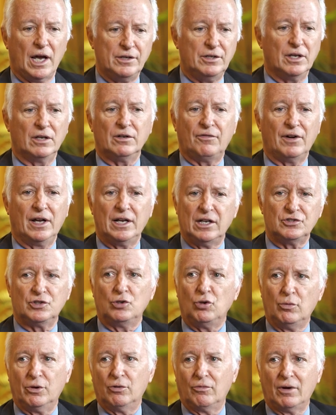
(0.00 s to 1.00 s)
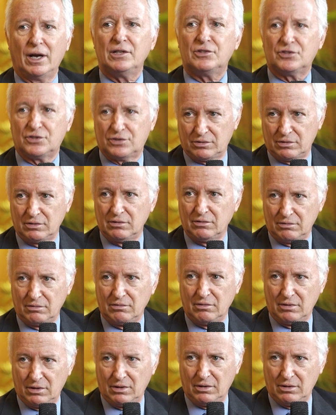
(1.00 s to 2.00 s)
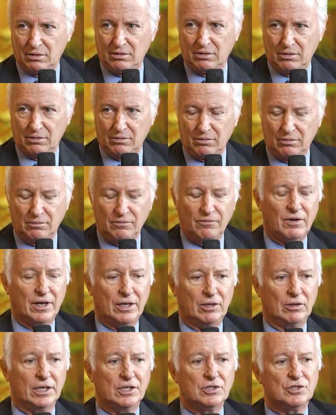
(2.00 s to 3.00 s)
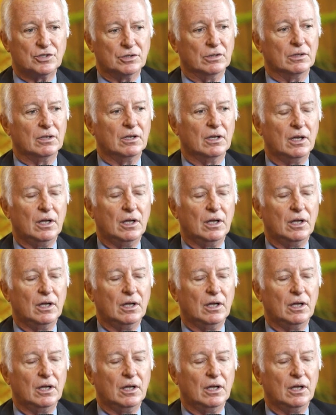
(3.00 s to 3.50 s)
identified as a human rights violation,